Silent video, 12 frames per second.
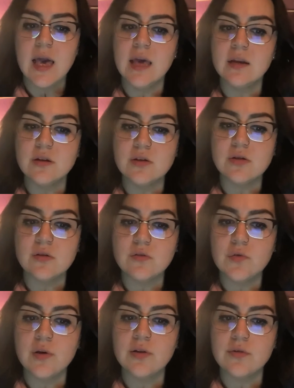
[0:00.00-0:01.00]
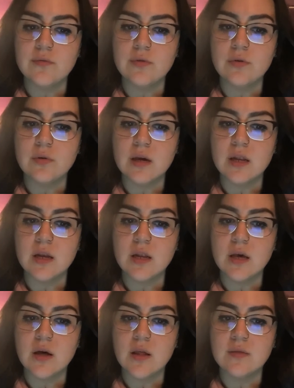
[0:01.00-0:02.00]
In addition to interviewing
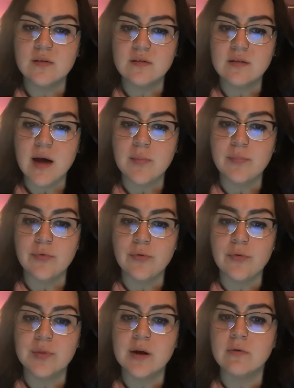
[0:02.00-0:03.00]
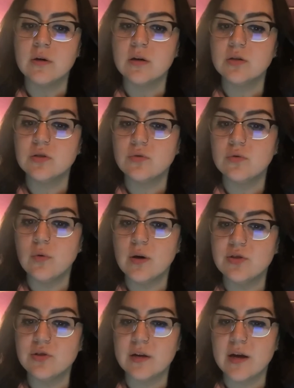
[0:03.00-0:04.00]
this sample, there were 2
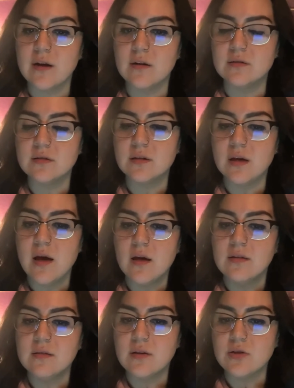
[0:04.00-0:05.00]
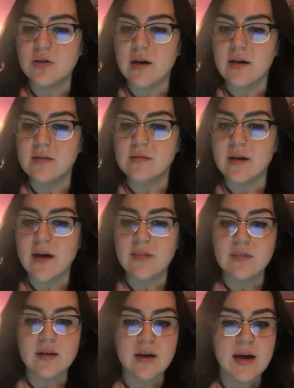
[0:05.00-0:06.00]
questionnaires, such as
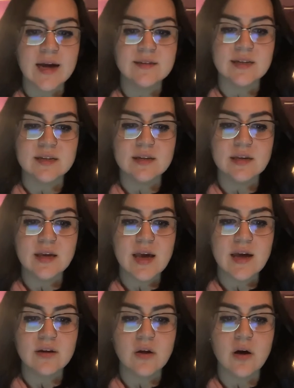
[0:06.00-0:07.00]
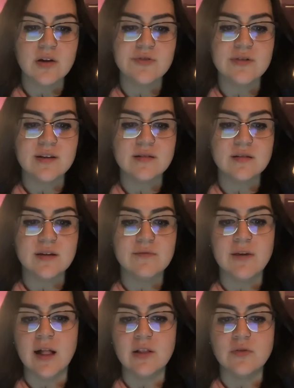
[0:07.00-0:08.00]
ethnic identity and contrasting
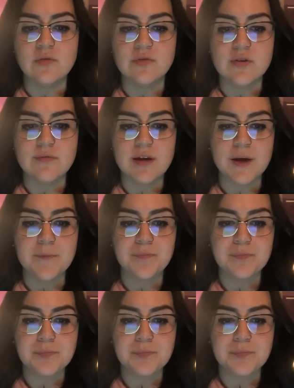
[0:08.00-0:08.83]
value survey.